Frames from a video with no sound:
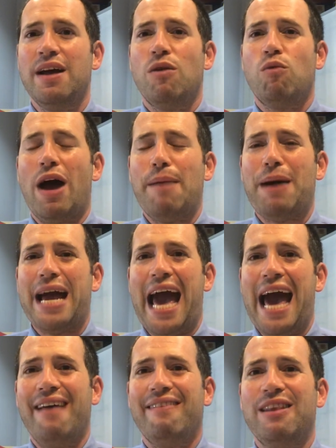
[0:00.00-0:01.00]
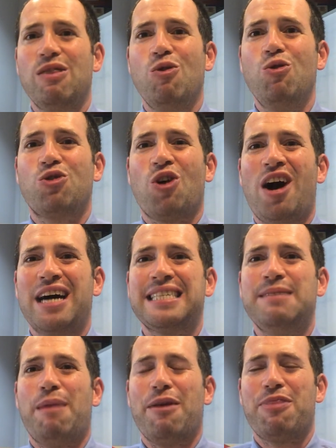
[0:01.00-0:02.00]
Rabbi Alan Liu talks
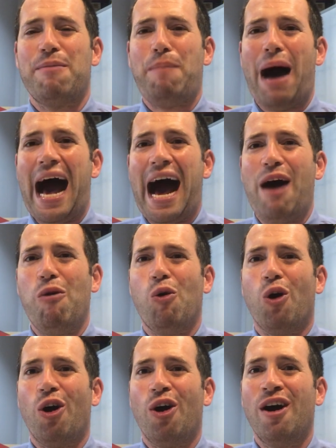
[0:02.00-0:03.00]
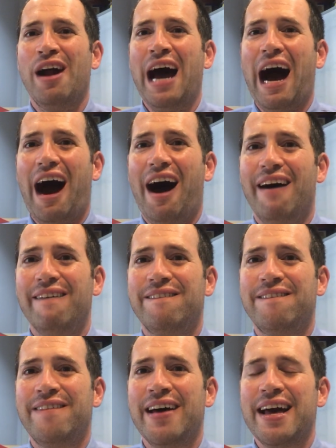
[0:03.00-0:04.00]
about the power
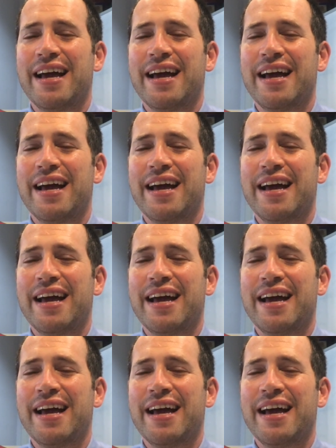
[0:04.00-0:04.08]
of